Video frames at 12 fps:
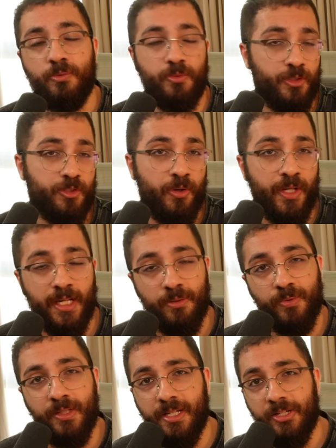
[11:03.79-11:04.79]
is going to get
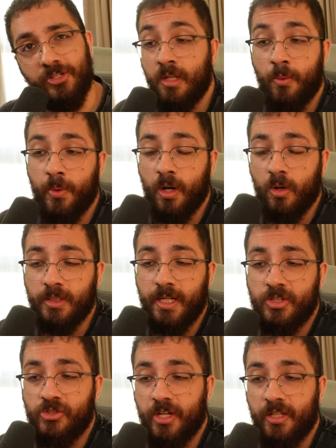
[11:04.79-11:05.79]
released. Now, with all
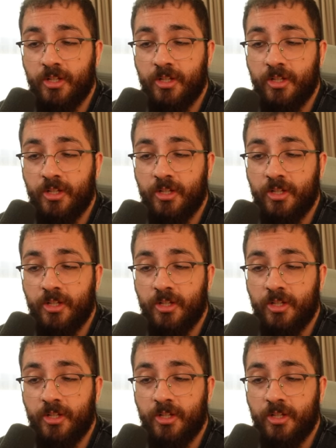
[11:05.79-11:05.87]
that said,